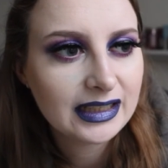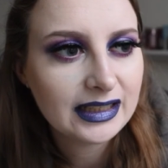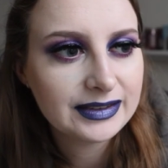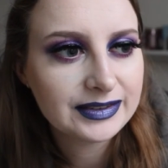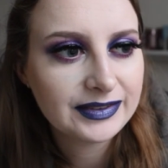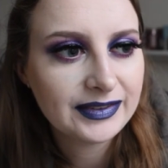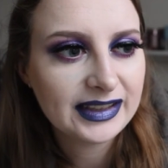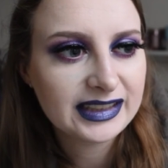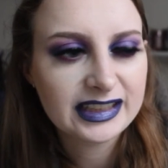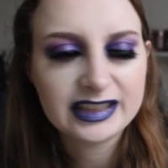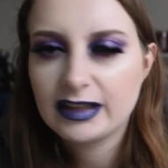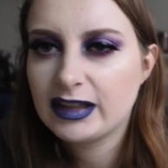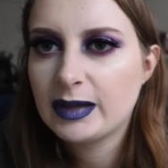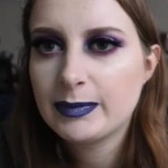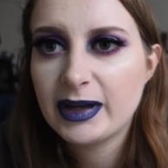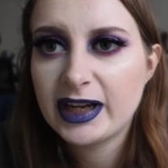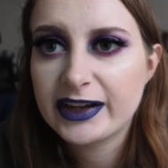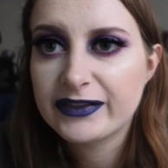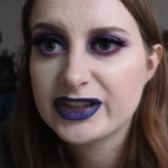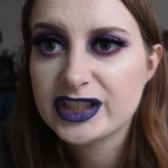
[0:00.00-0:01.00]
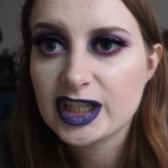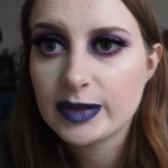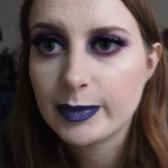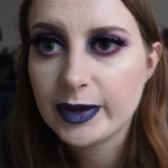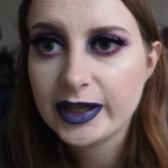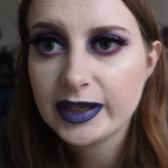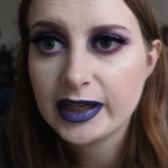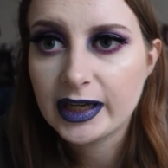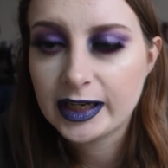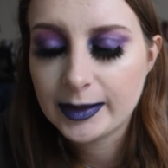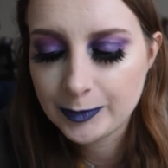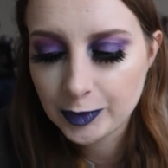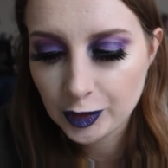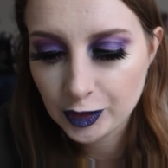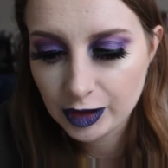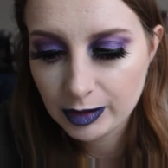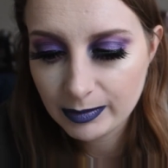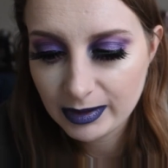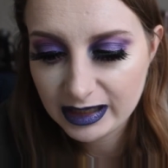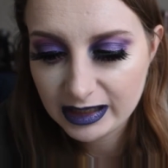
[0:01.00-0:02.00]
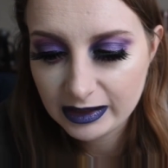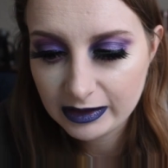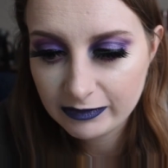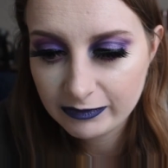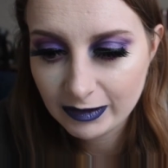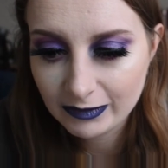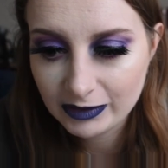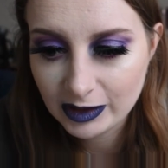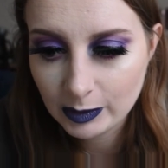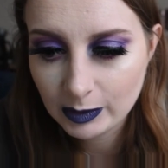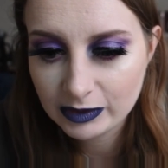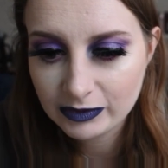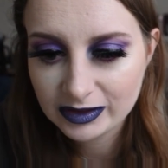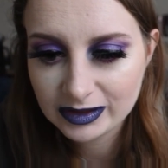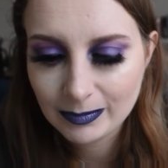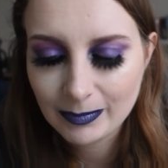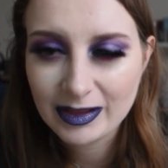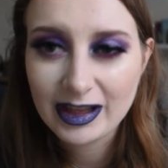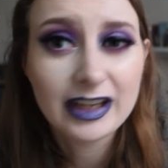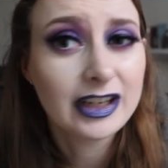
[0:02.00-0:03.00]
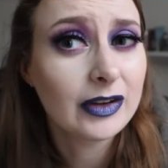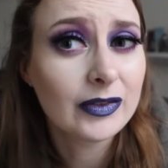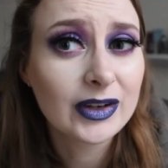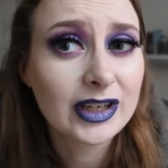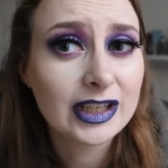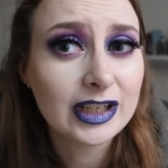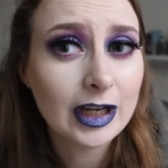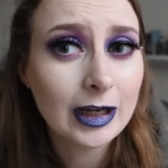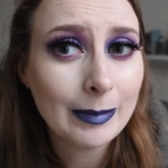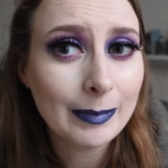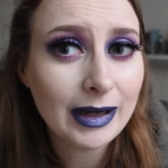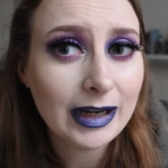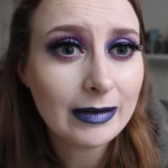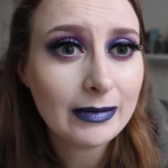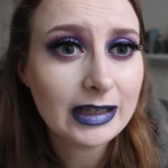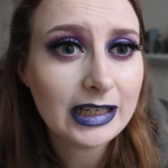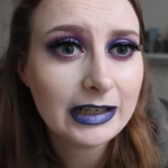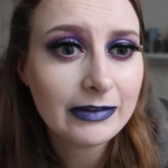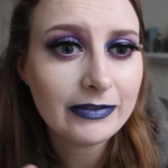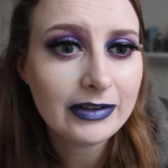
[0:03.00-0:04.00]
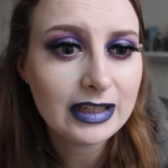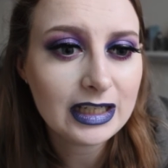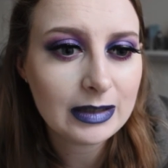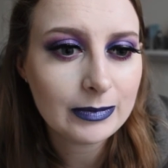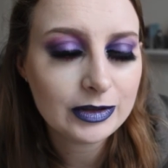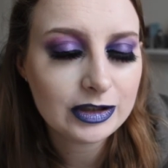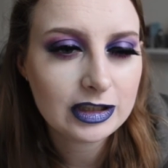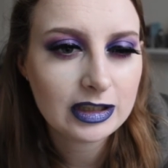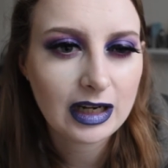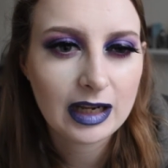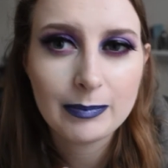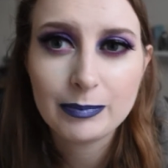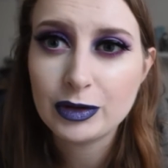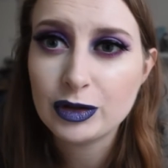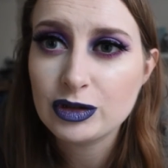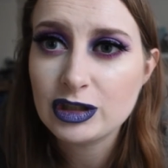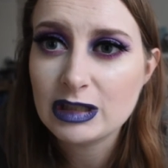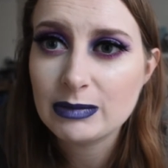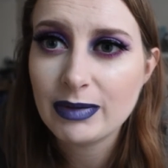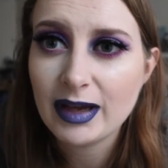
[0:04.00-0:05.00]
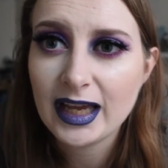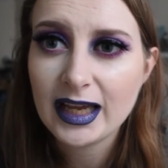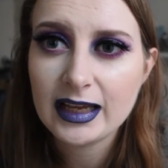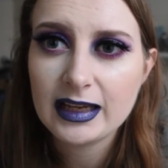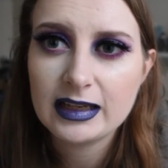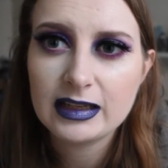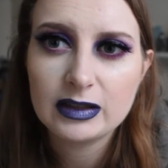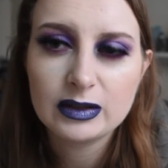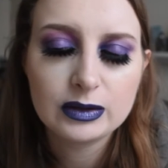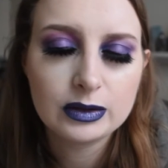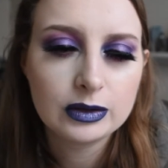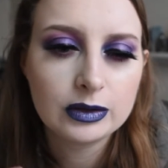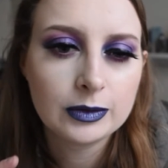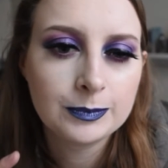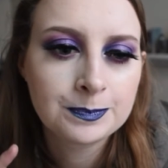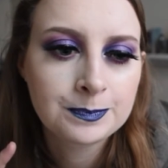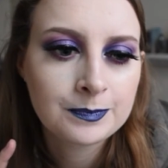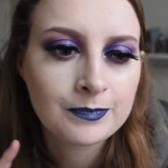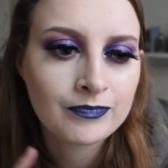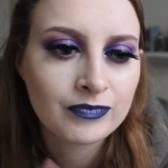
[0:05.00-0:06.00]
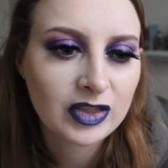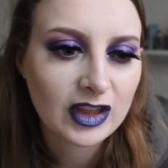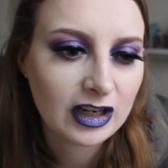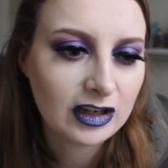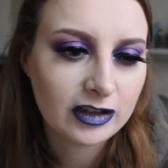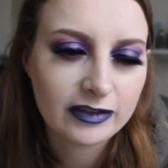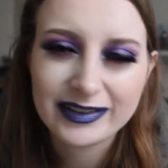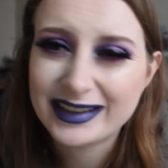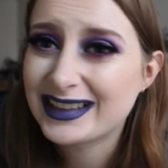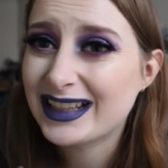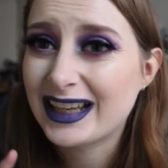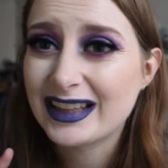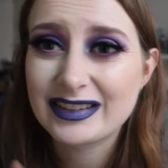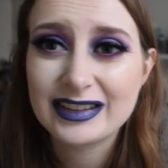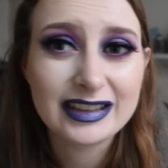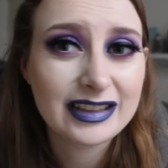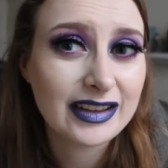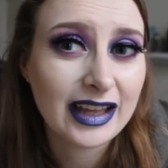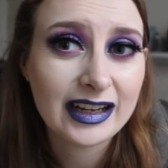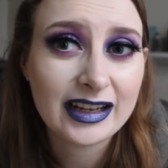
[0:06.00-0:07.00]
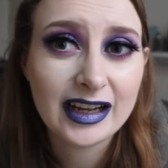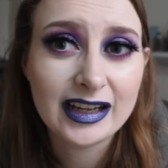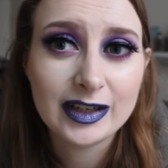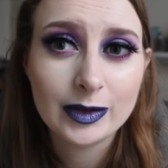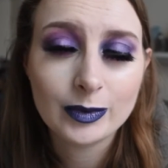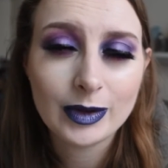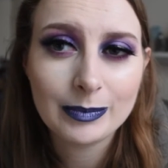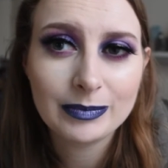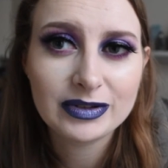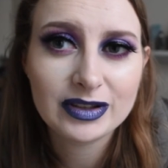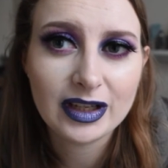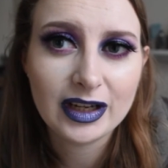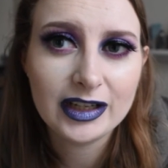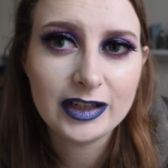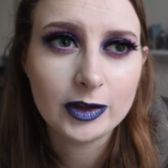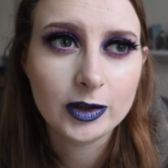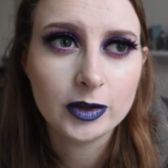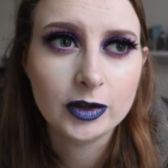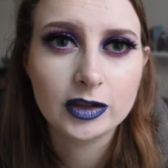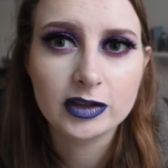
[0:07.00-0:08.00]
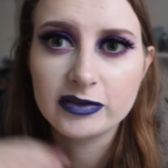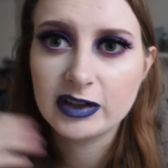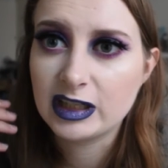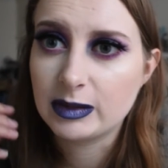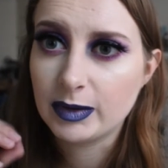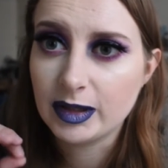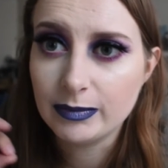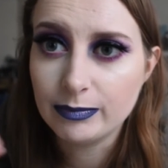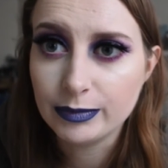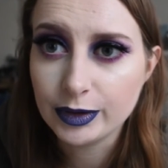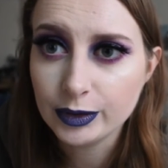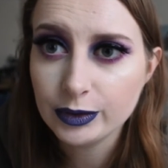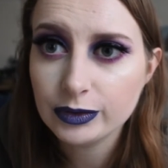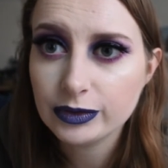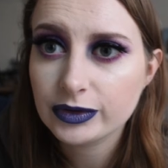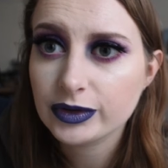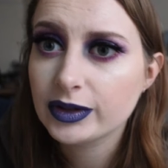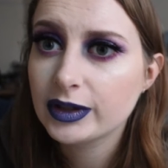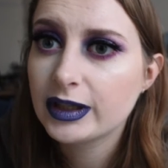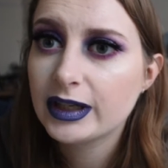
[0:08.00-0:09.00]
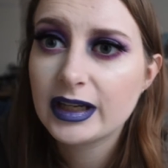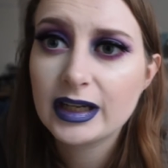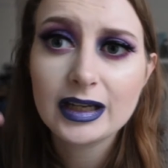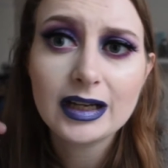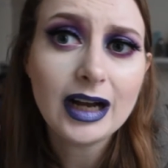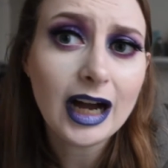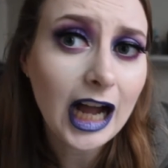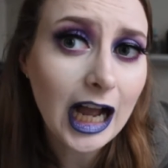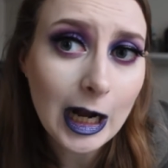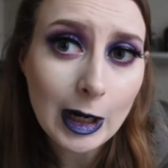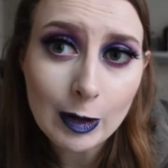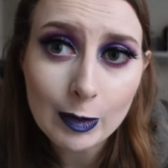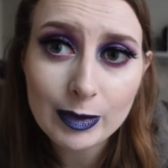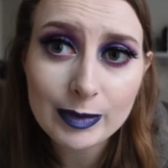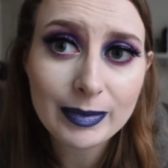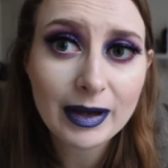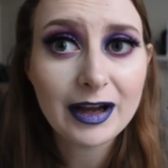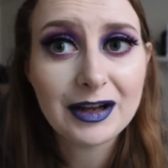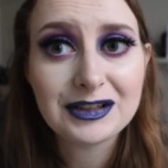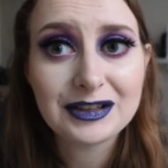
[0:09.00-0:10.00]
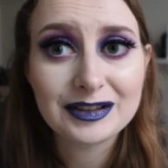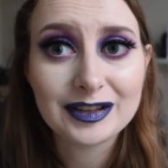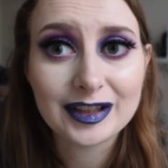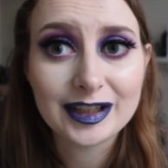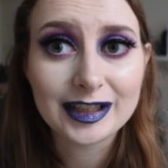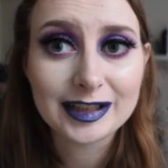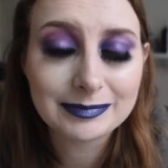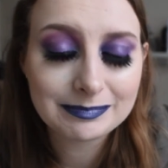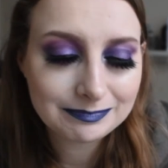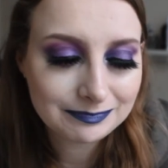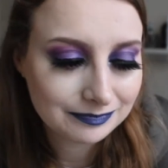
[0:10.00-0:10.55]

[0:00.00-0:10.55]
It's the fact I don't like paying for shipping and I'm not going to pay 50 quid for something I don't really know about. If they come onto like Beauty Bay or Look Fantastic, that kind of website or available in Boots, I will be purchasing.